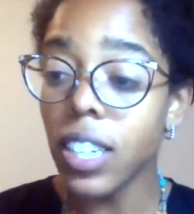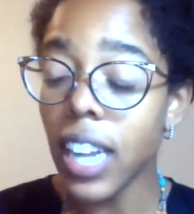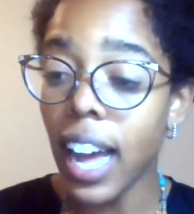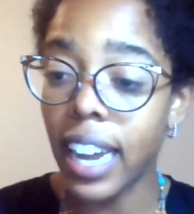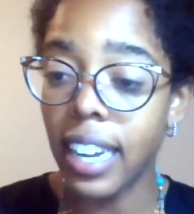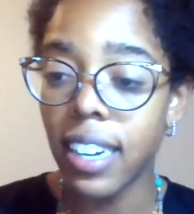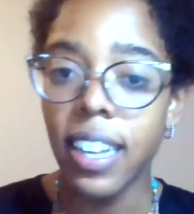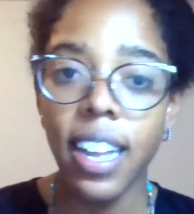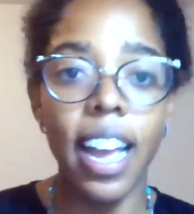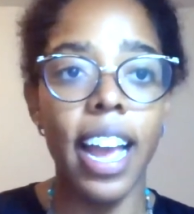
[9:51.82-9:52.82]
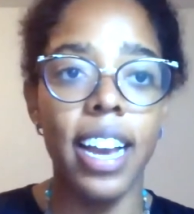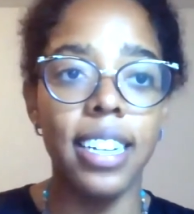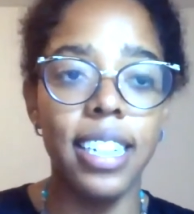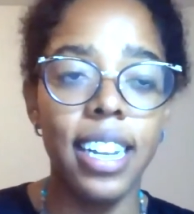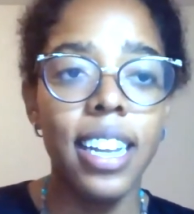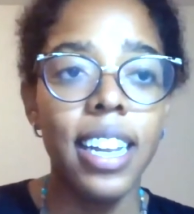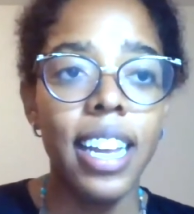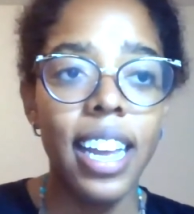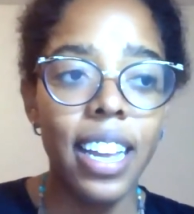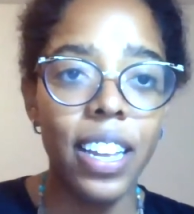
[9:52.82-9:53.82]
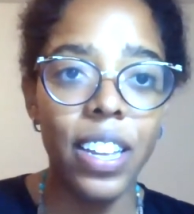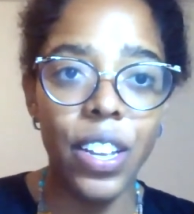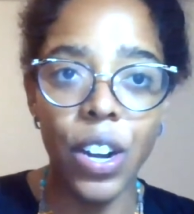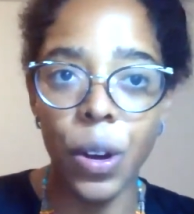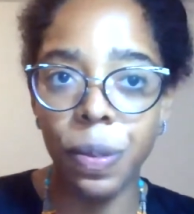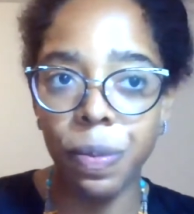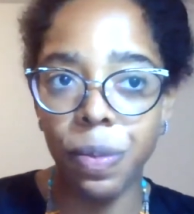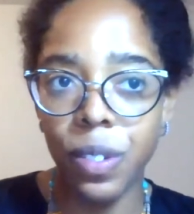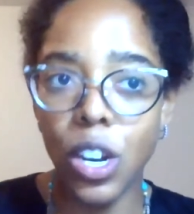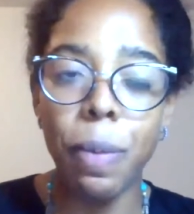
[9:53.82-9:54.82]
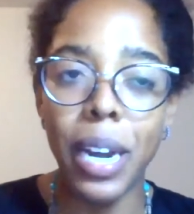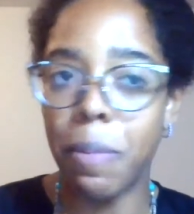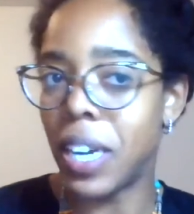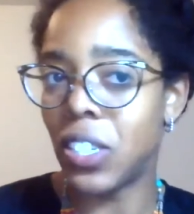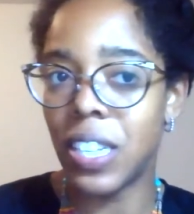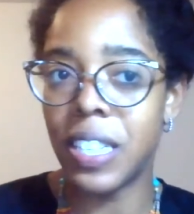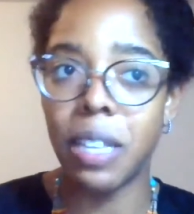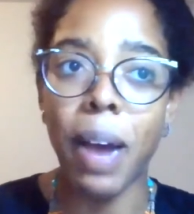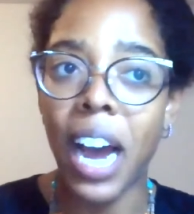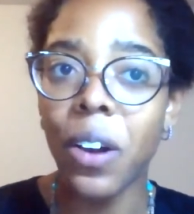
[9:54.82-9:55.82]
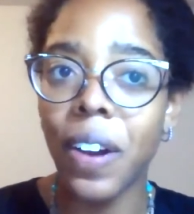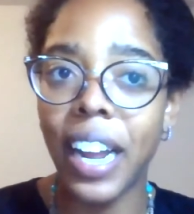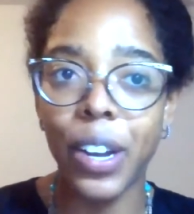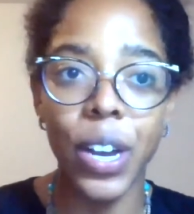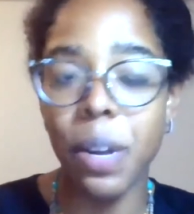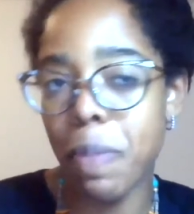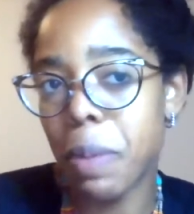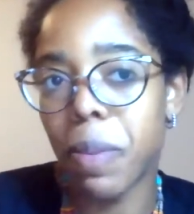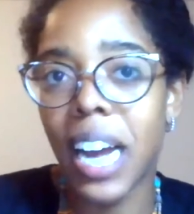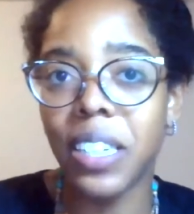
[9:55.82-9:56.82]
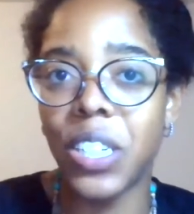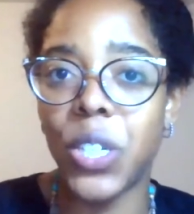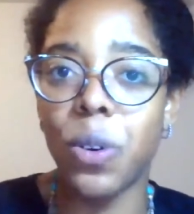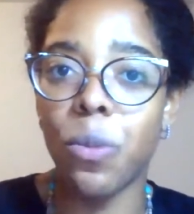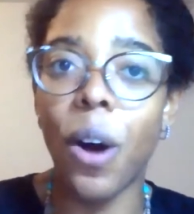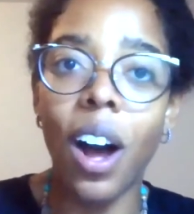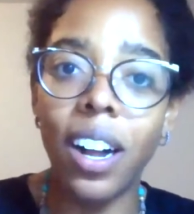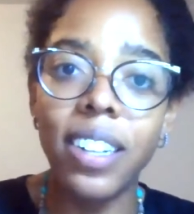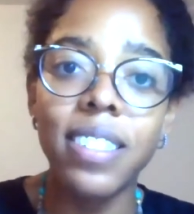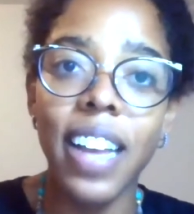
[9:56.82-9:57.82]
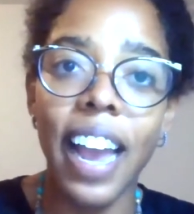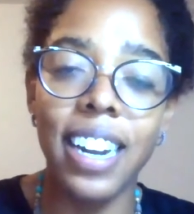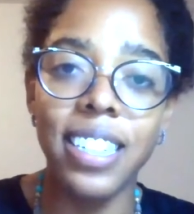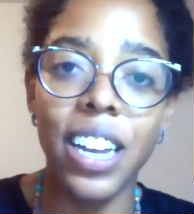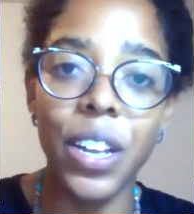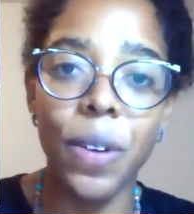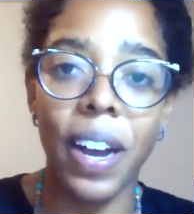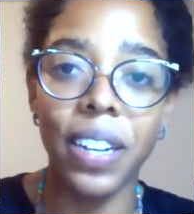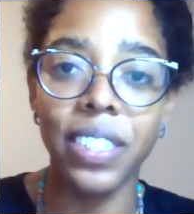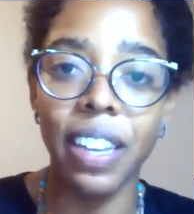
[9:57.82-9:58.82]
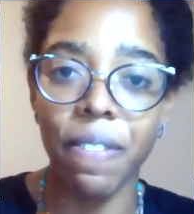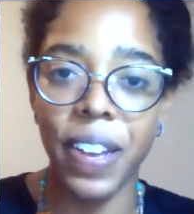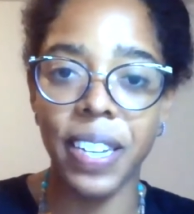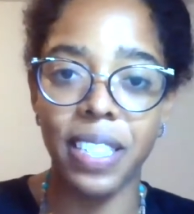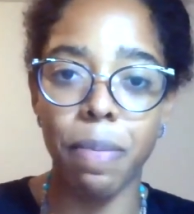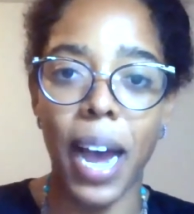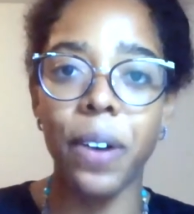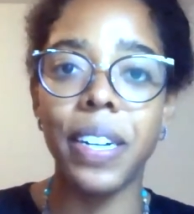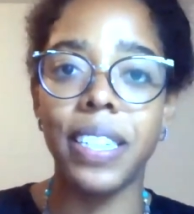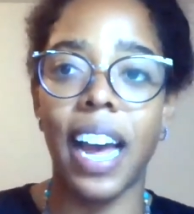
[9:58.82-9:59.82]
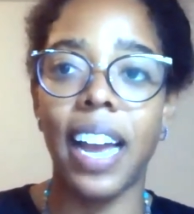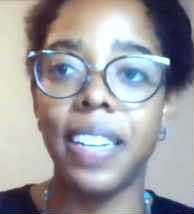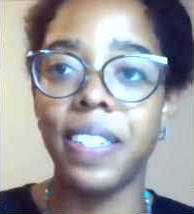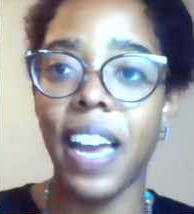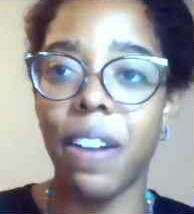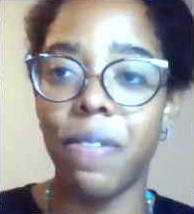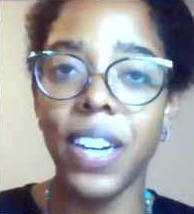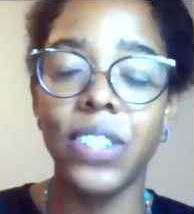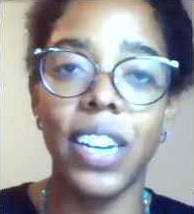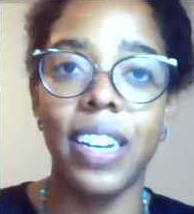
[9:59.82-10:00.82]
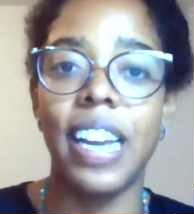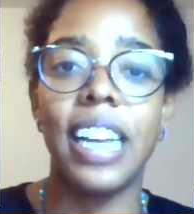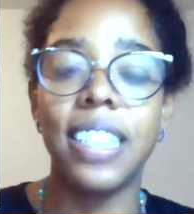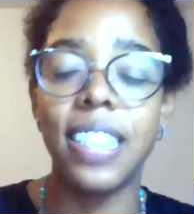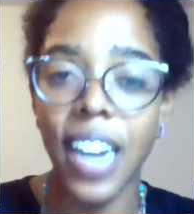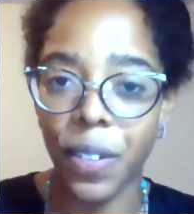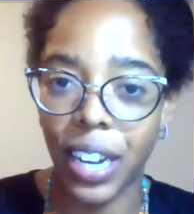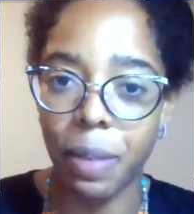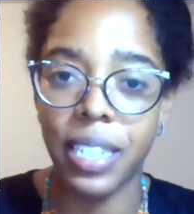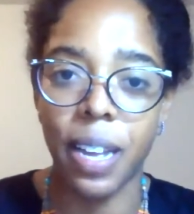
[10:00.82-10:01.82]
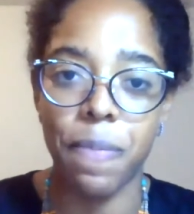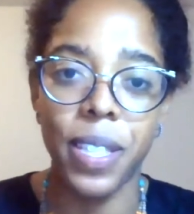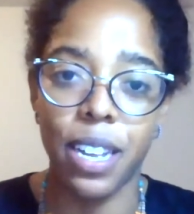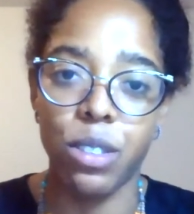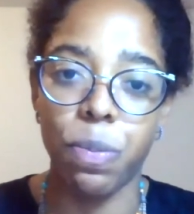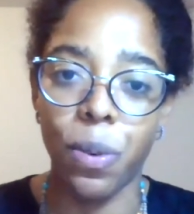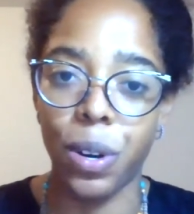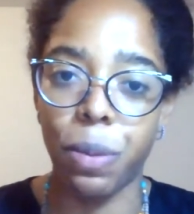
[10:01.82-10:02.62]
online and you know, nobody mentions the battery. It could be plugged into a wall. And until you actually fix the battery size and function, it's never going to be something that's